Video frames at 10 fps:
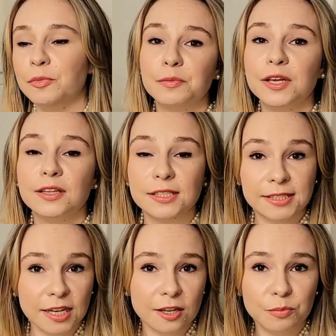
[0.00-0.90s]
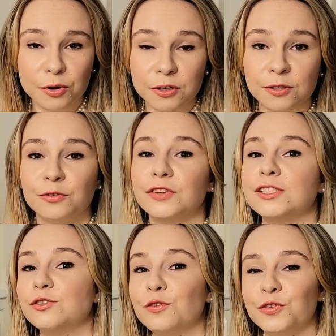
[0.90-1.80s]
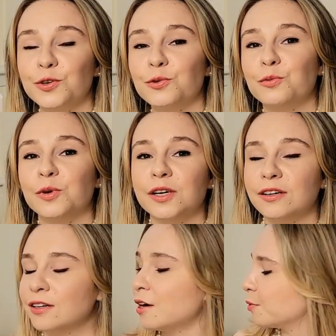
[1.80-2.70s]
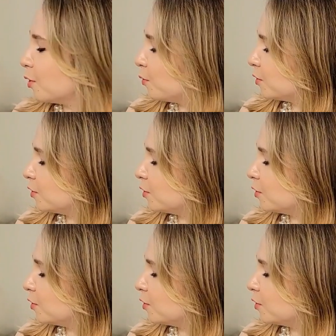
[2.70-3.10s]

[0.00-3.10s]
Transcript: Meet me in the second part of this review where I'm going